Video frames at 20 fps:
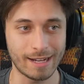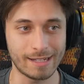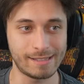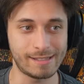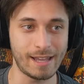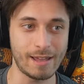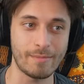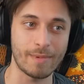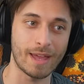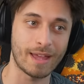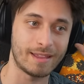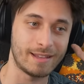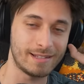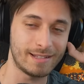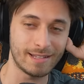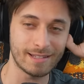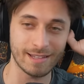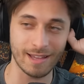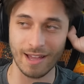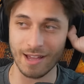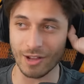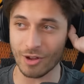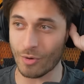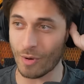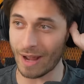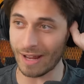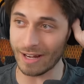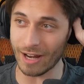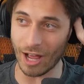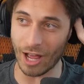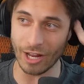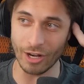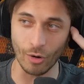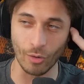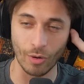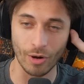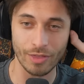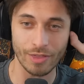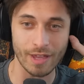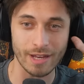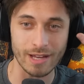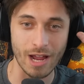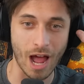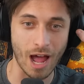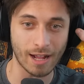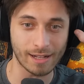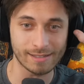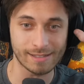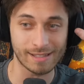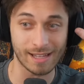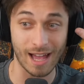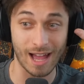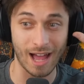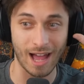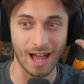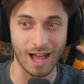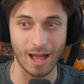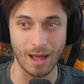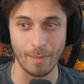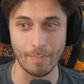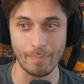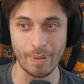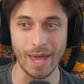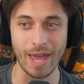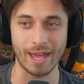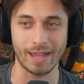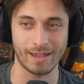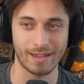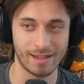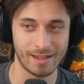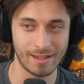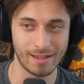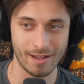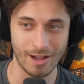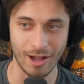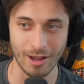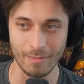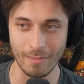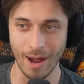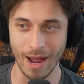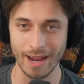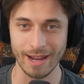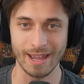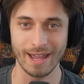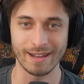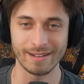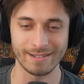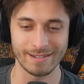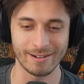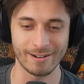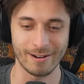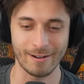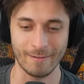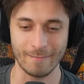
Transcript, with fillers: say, man, this is a quite an unorthodox uh, pick on my end here.